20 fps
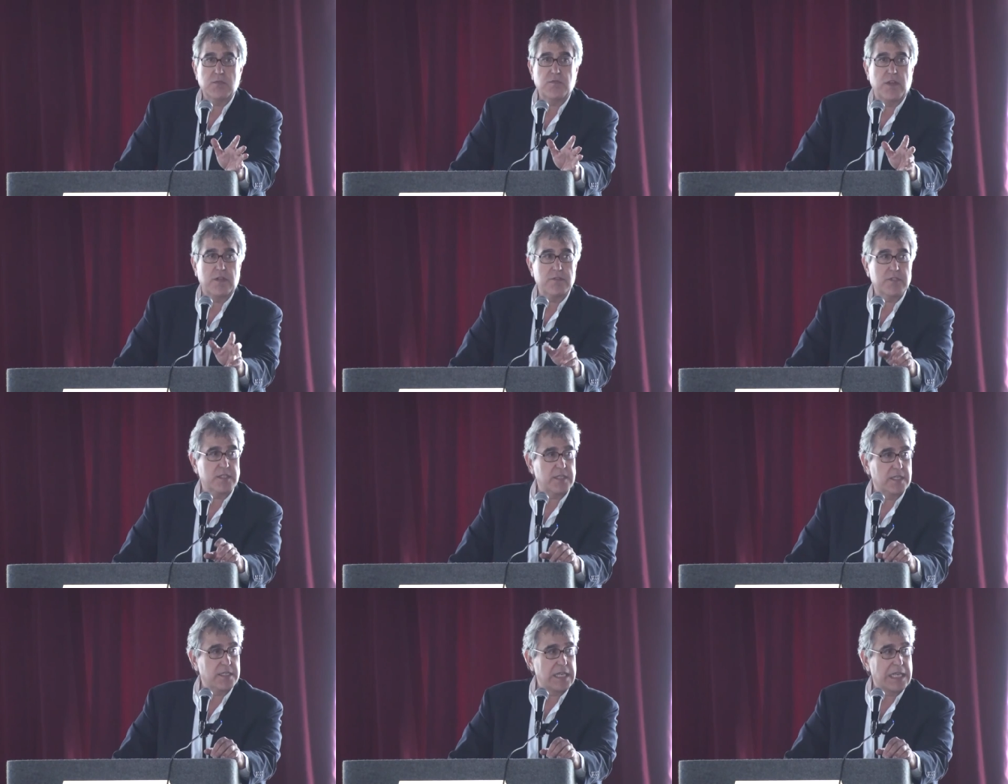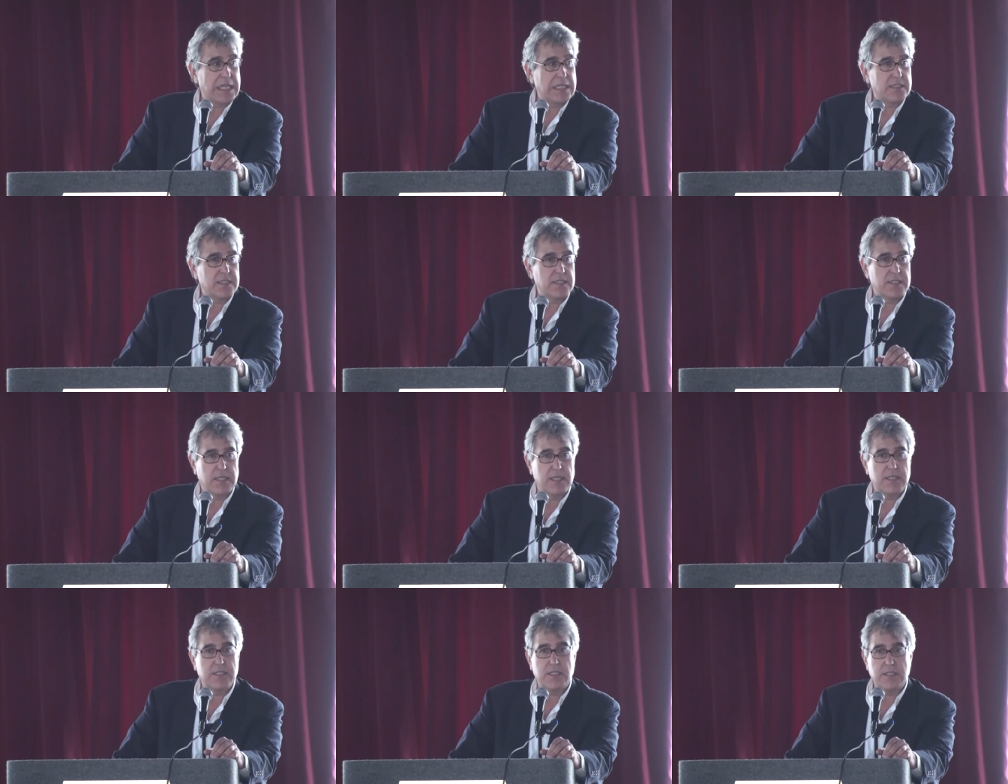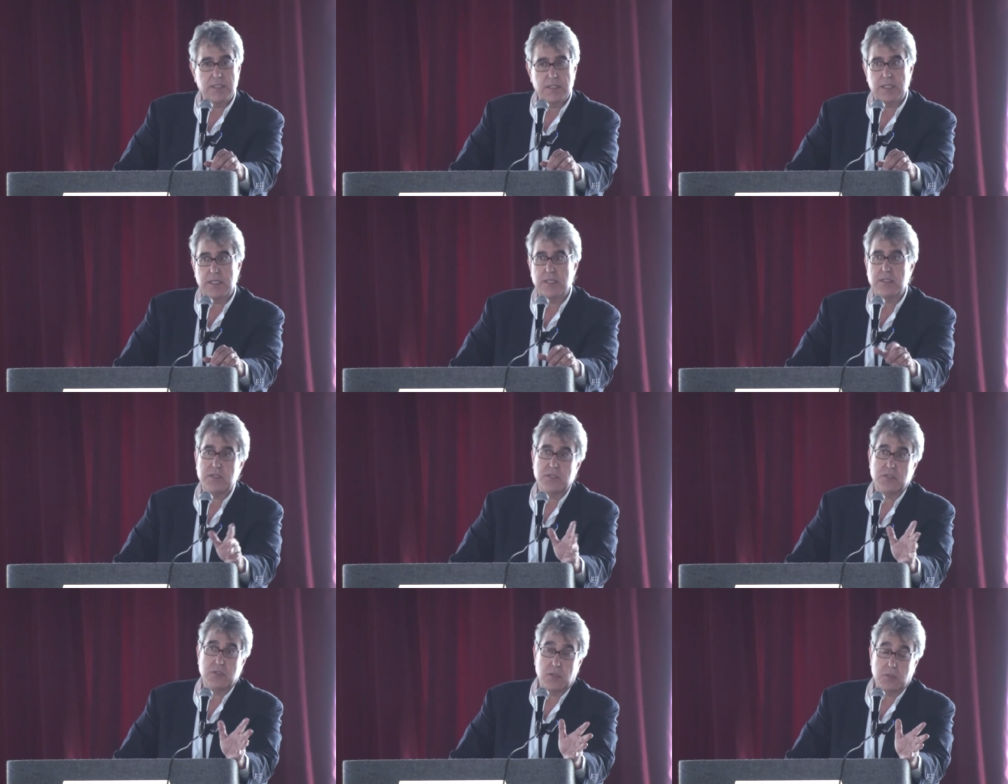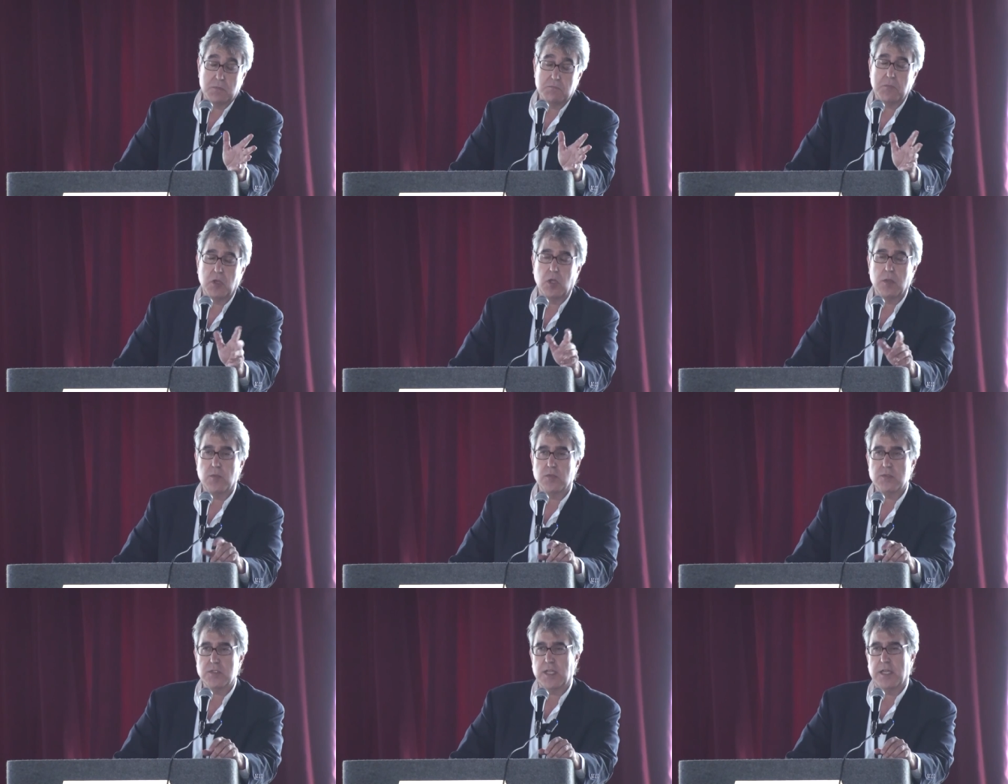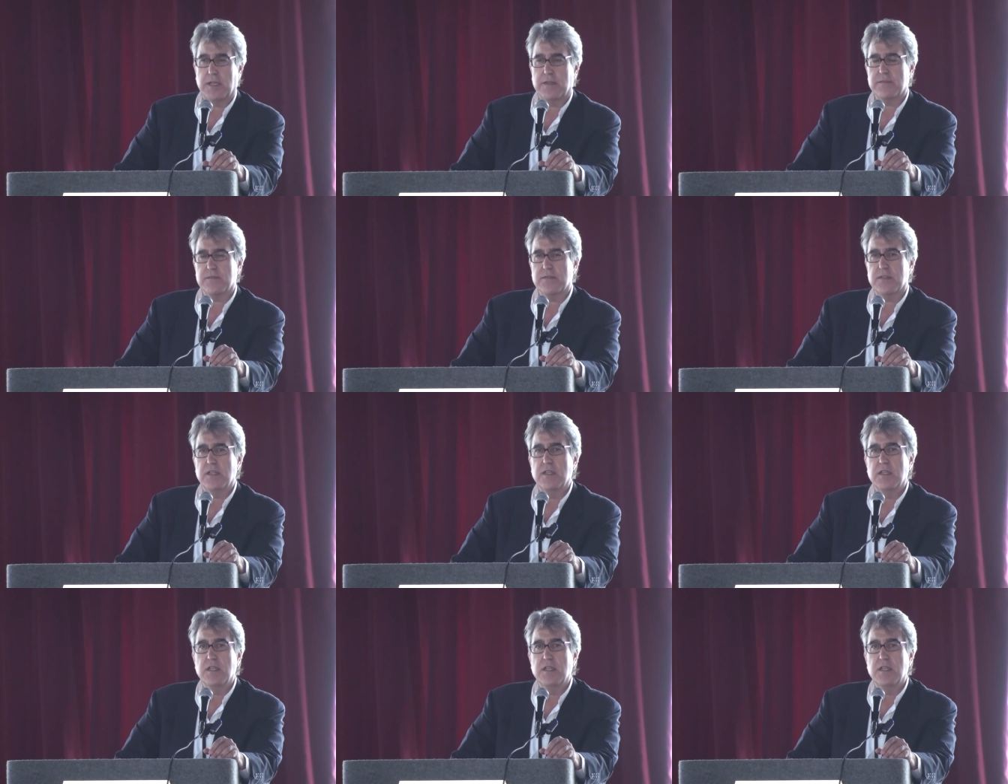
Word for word: was founded in 1896, so almost half.